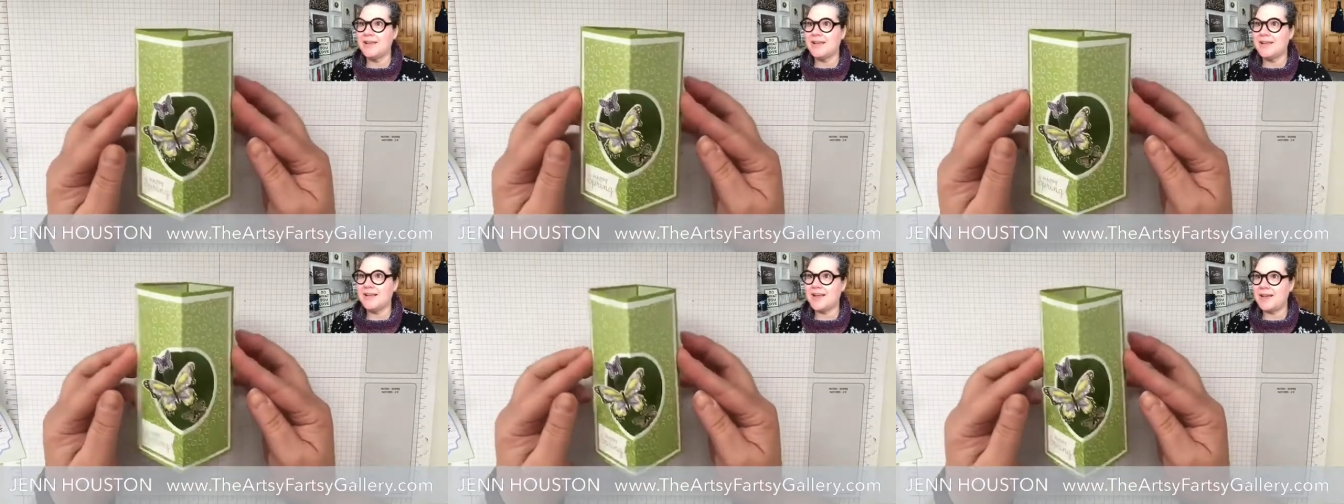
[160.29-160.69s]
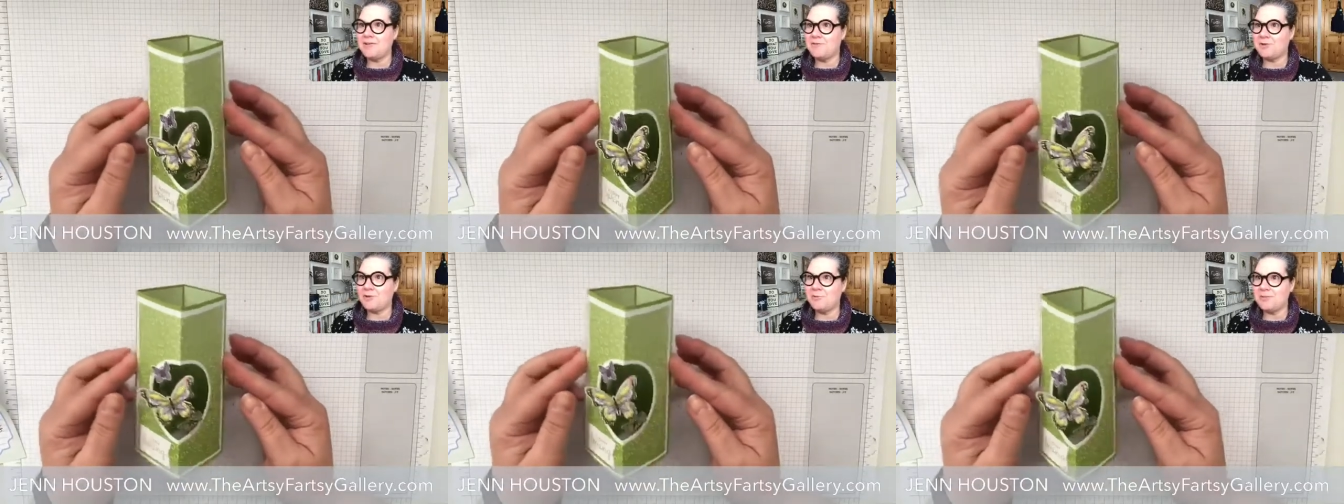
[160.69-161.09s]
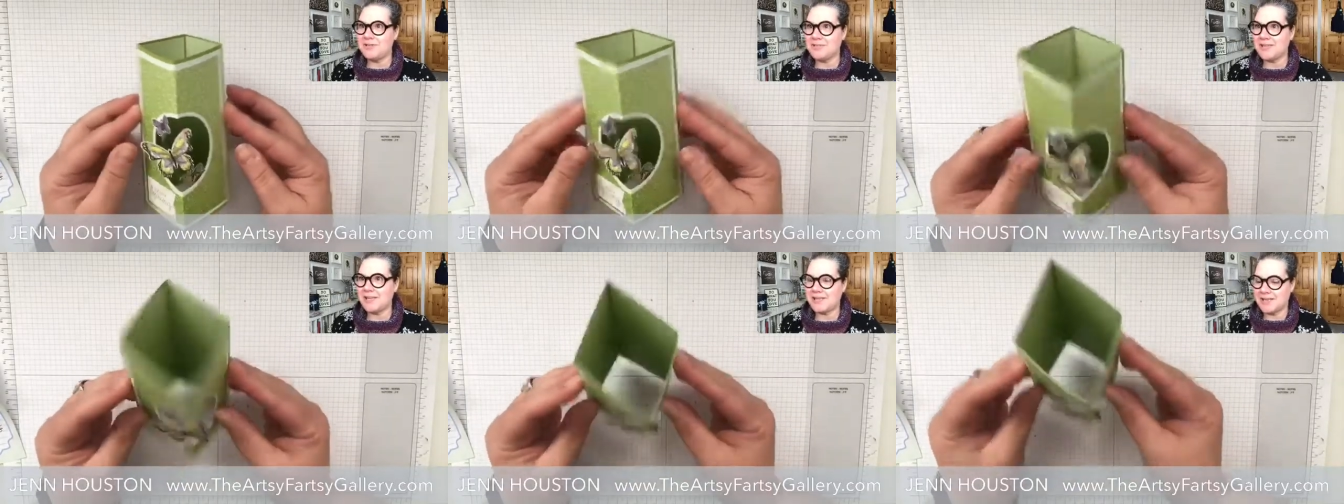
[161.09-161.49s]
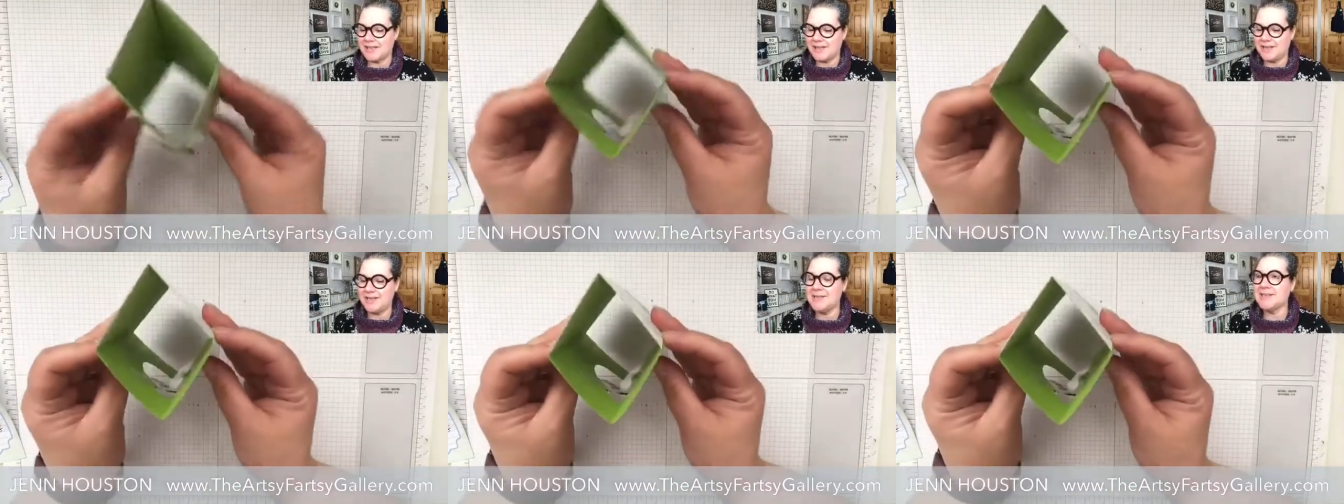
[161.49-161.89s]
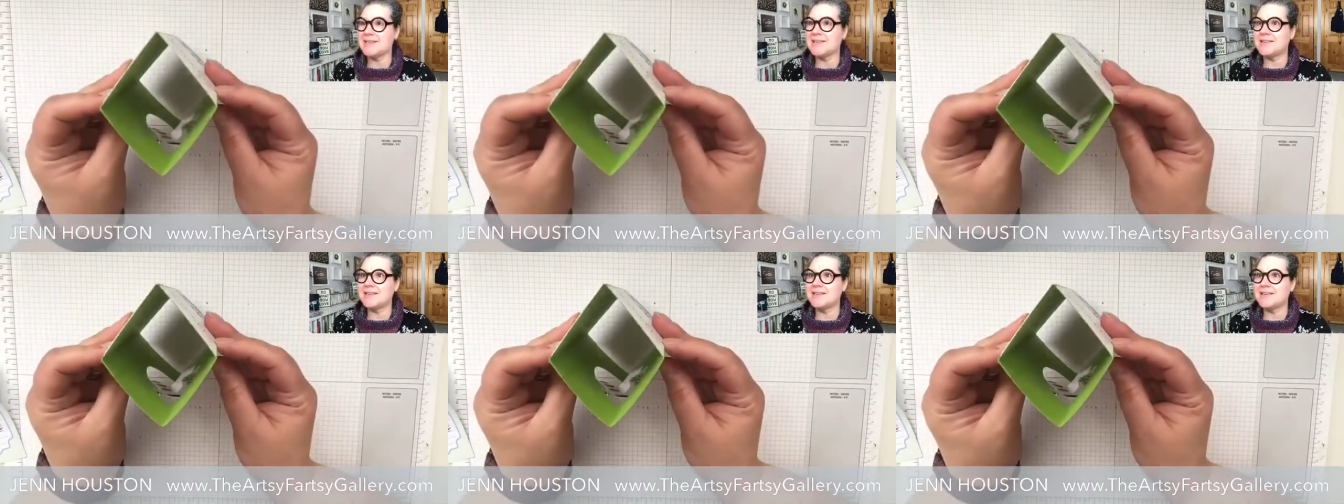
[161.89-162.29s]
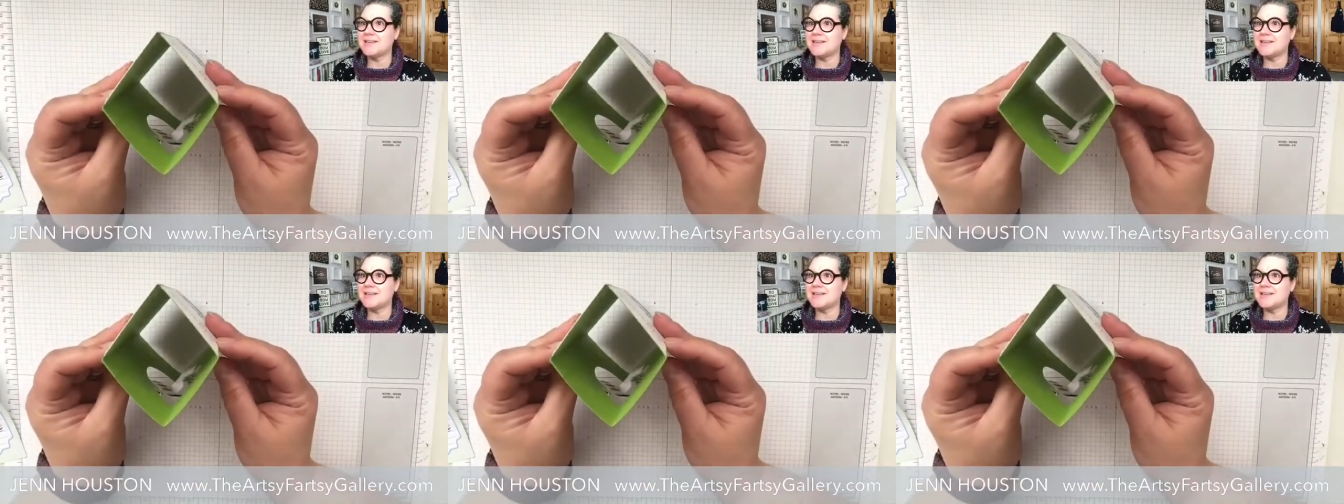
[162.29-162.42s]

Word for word: It kind of opens like this